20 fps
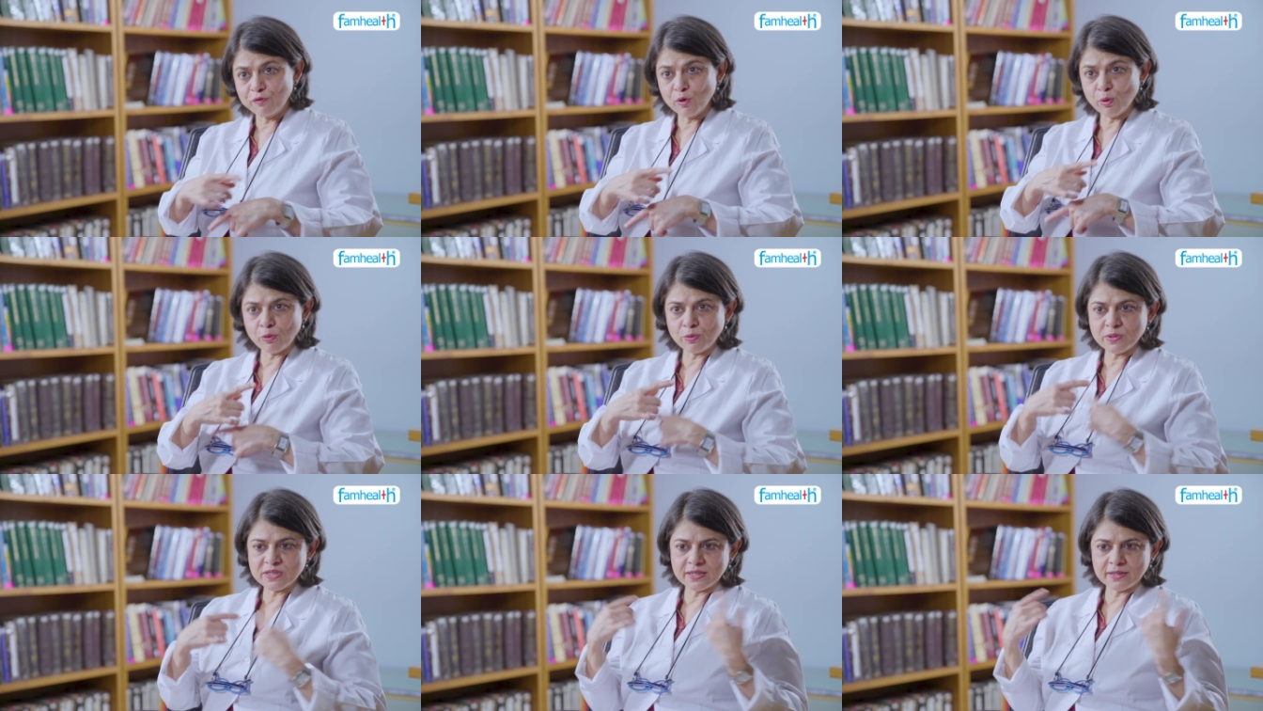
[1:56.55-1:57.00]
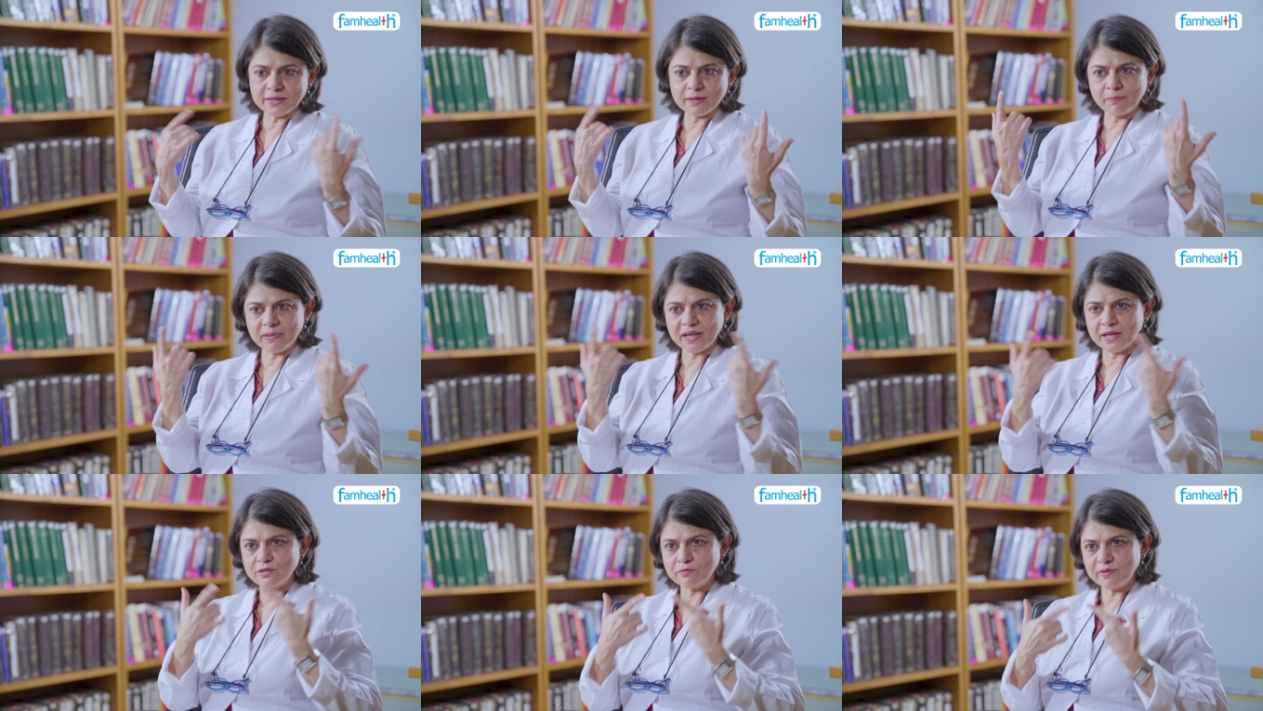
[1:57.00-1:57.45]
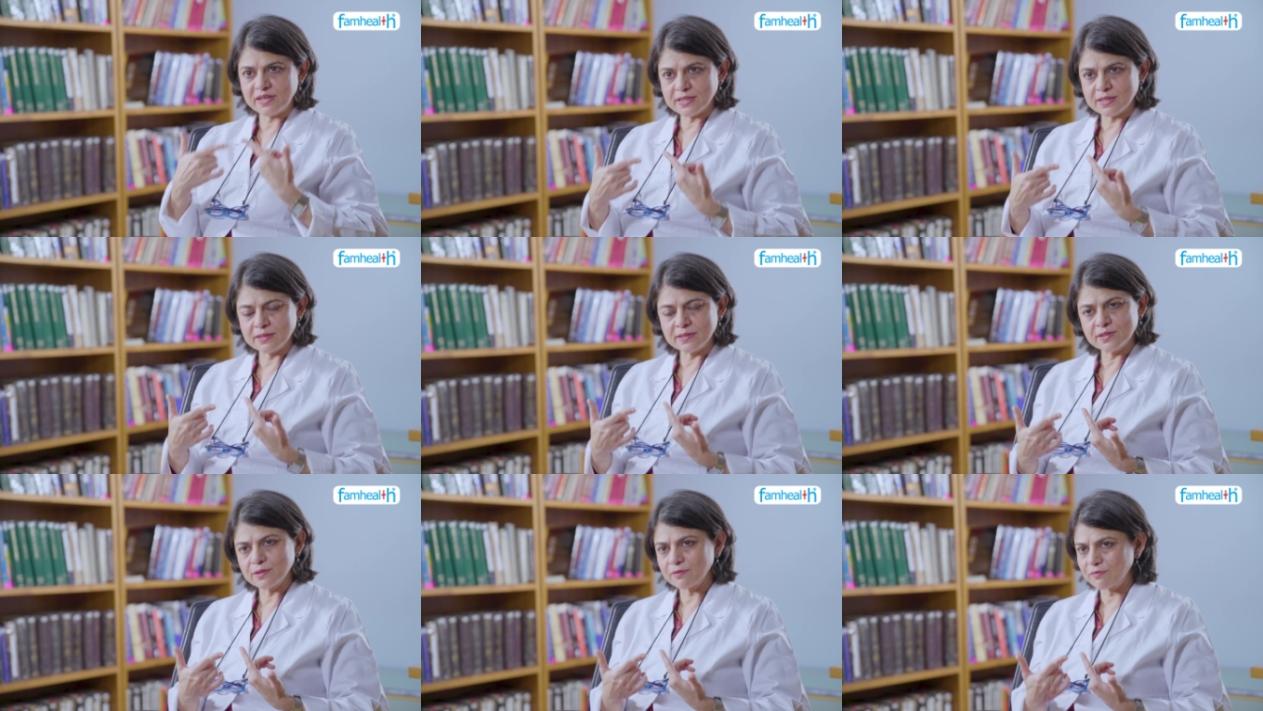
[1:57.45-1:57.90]
flows in the blood
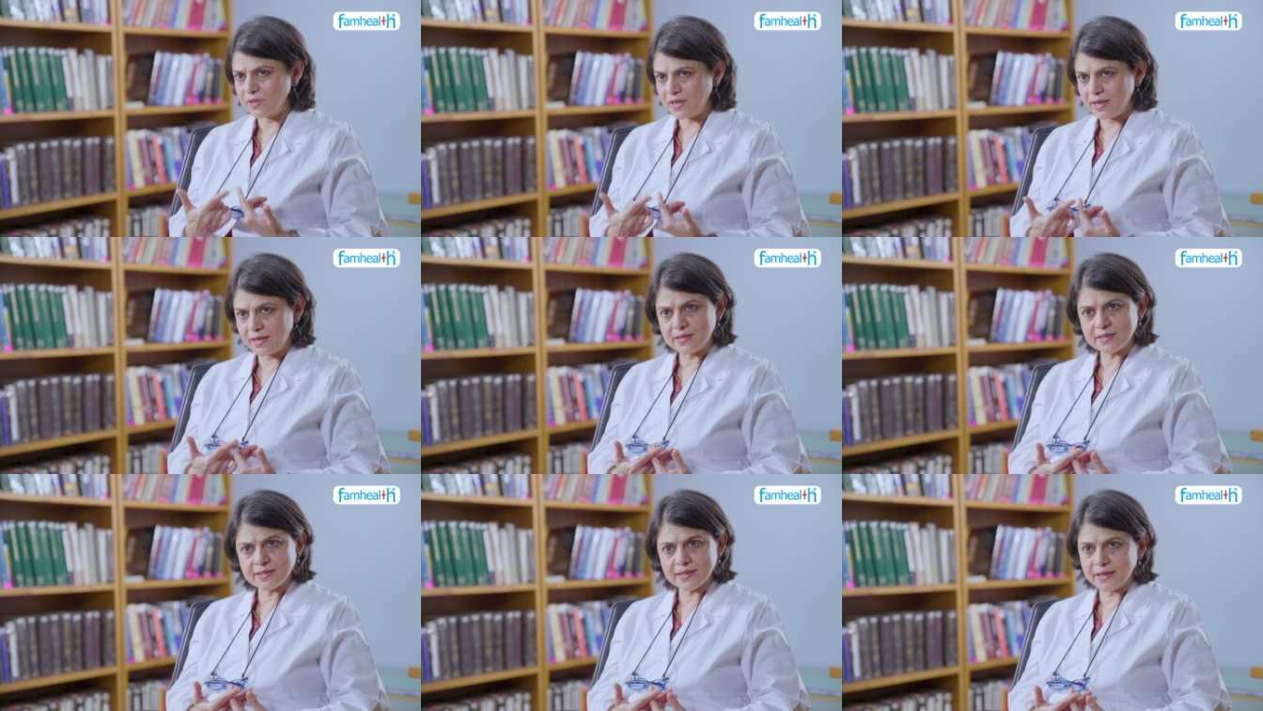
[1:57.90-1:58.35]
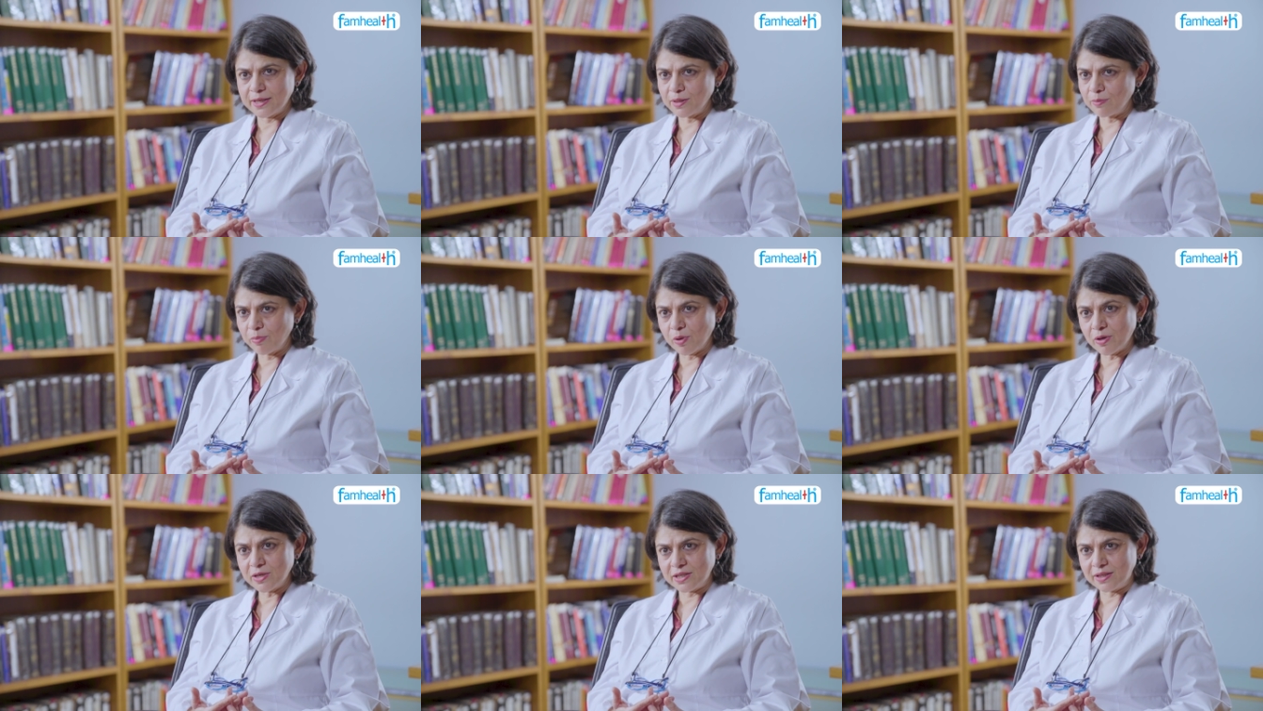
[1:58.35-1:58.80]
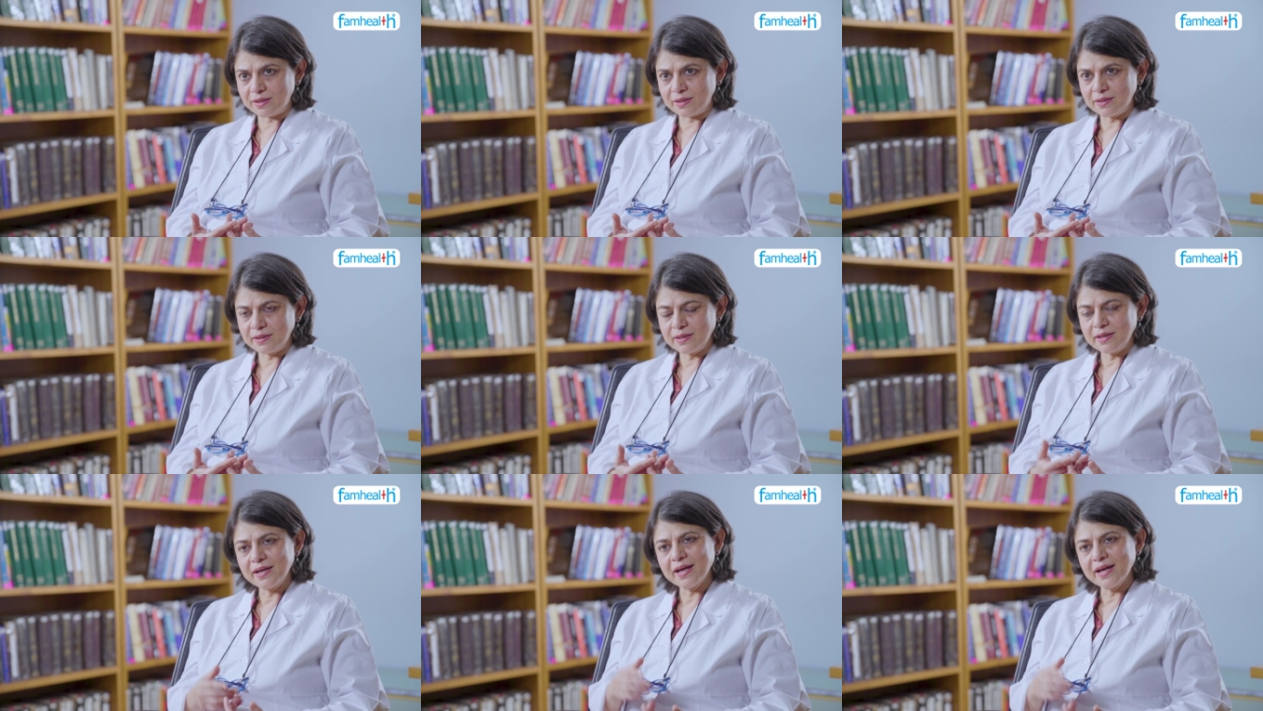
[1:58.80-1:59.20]
vessels of the entire body